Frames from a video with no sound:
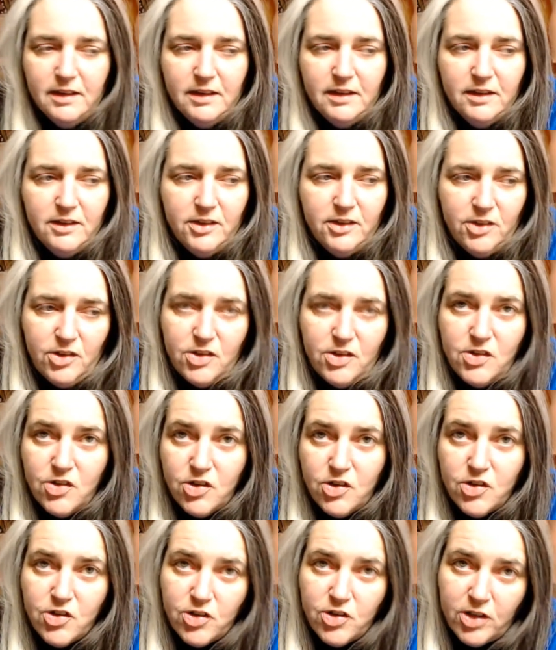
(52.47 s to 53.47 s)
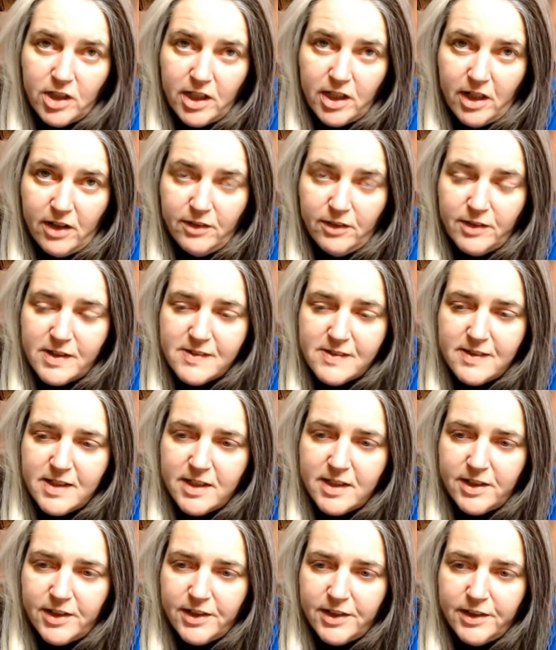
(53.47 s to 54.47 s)
She's usually always
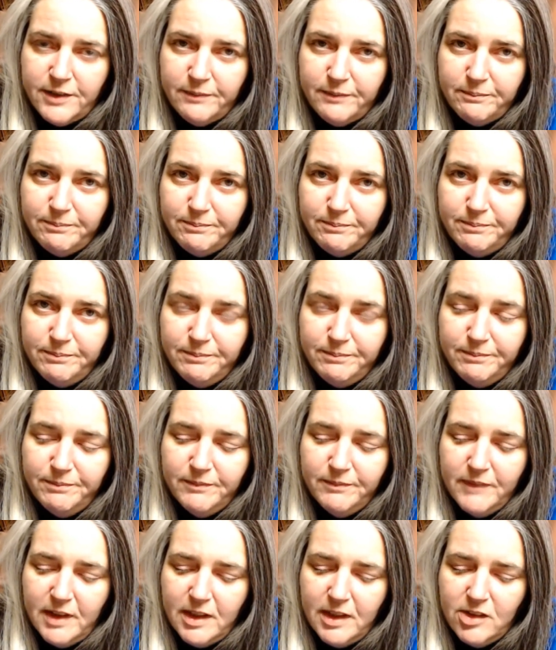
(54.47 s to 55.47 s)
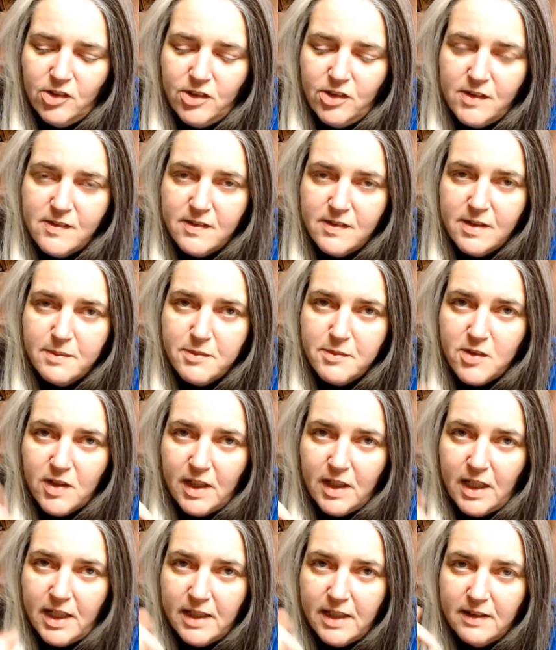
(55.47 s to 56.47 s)
here, and she seems to
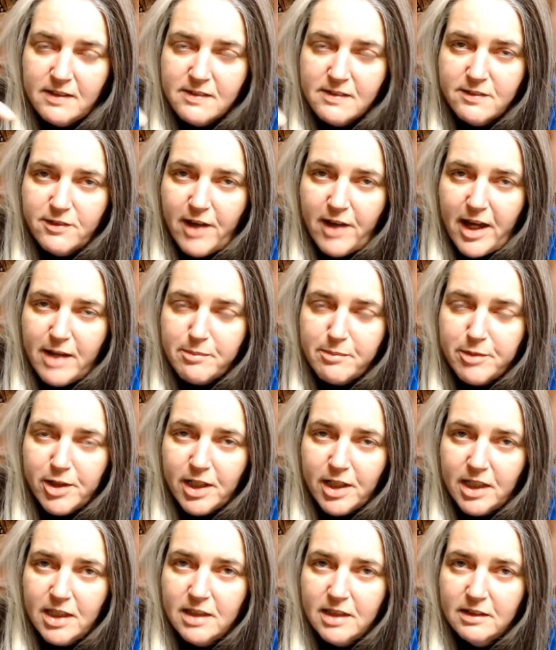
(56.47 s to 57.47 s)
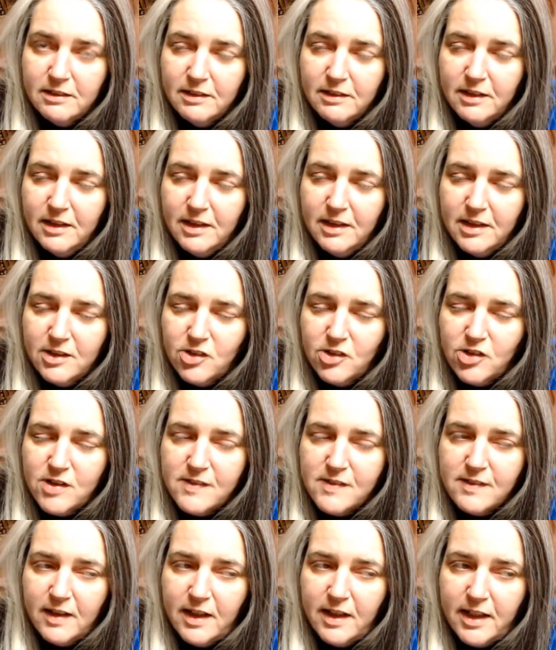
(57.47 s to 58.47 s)
like this fabric that
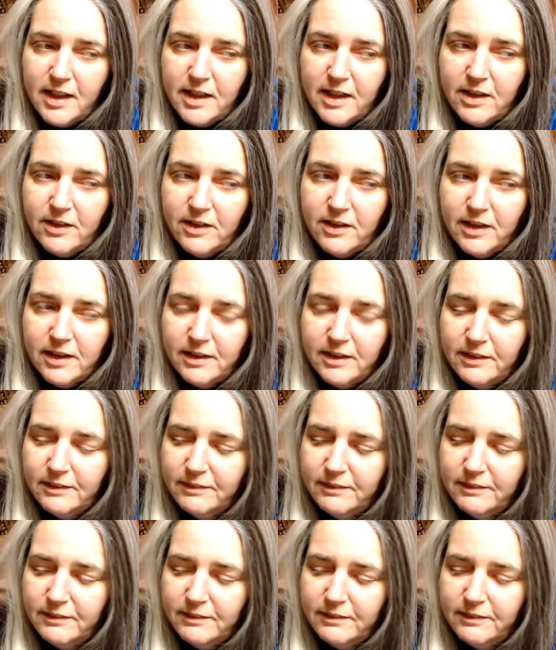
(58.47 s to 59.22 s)
she's laying on.